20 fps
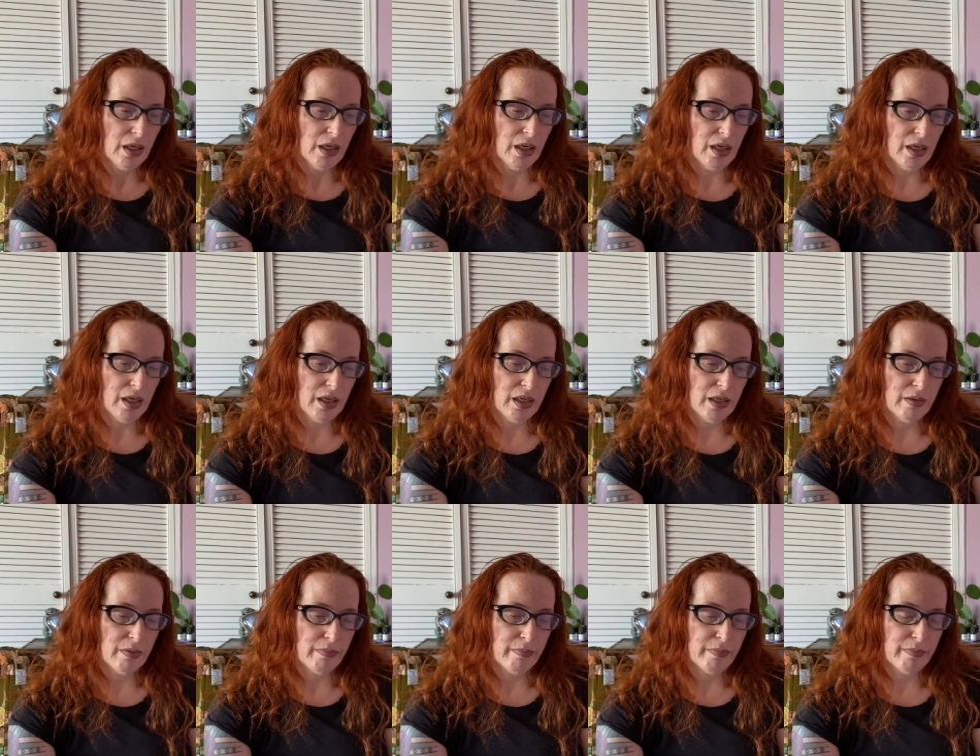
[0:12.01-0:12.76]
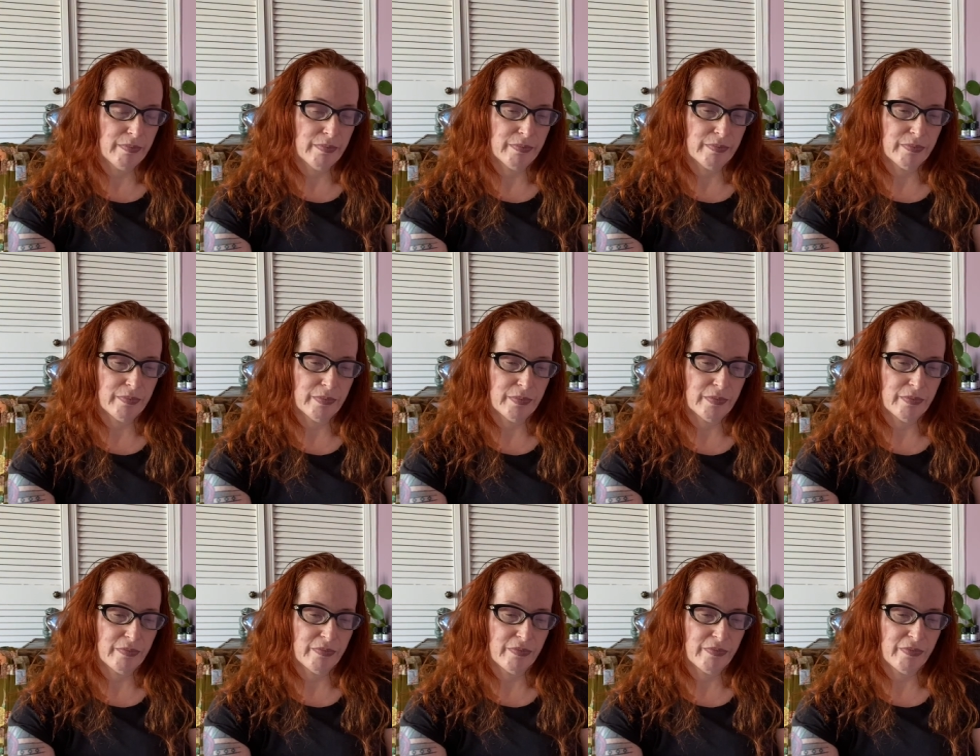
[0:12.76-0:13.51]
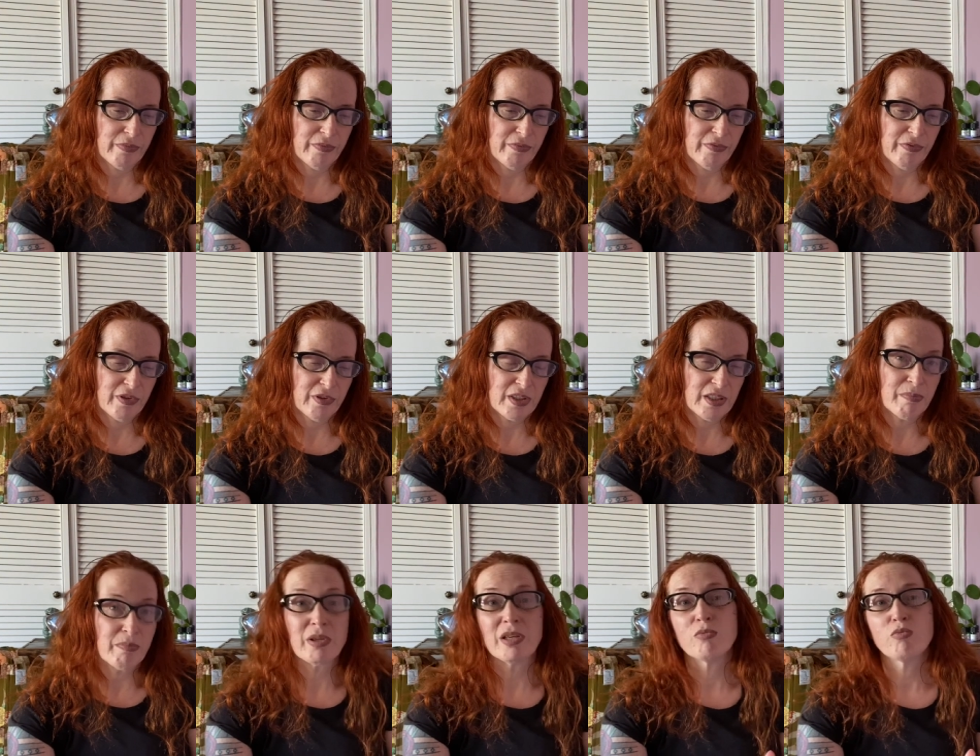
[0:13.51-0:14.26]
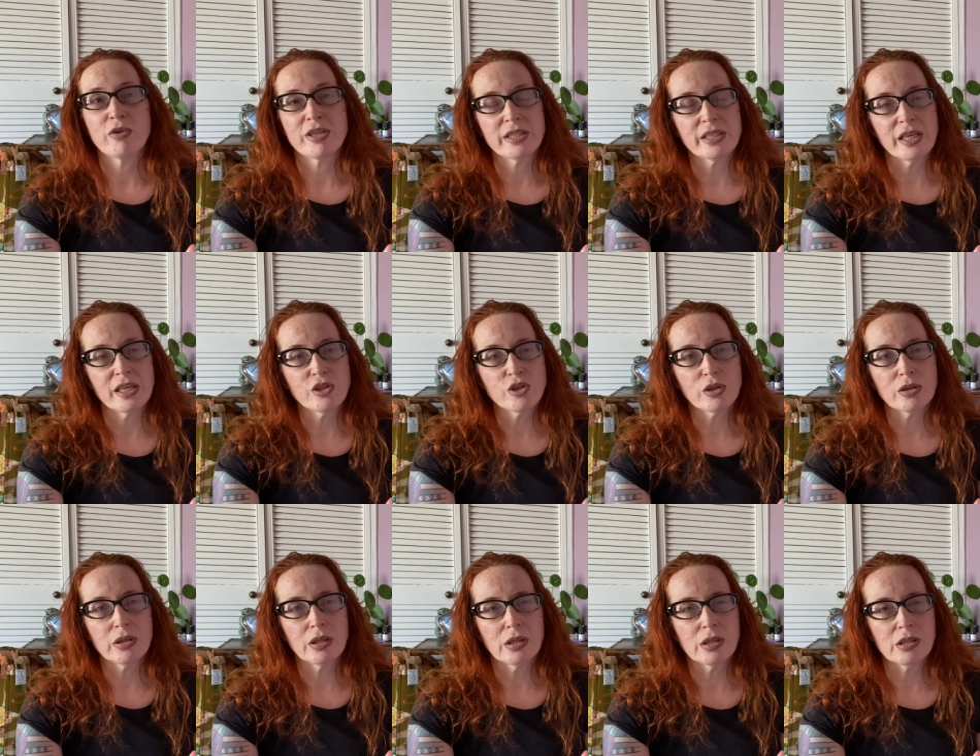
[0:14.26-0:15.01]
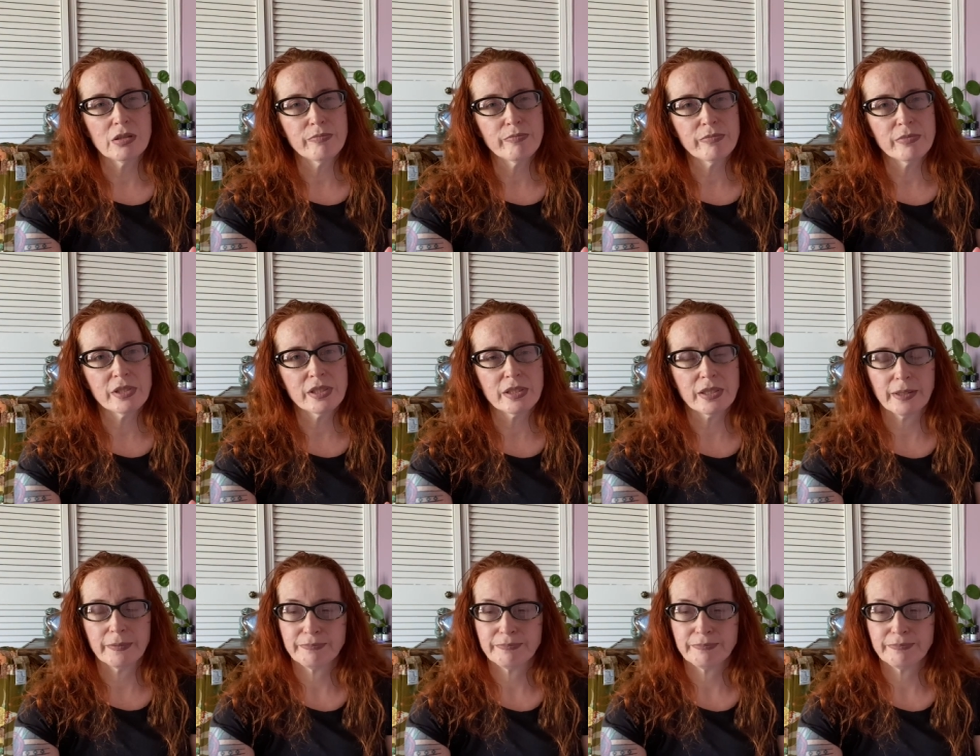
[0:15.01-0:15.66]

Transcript: um, for example, in residential homes,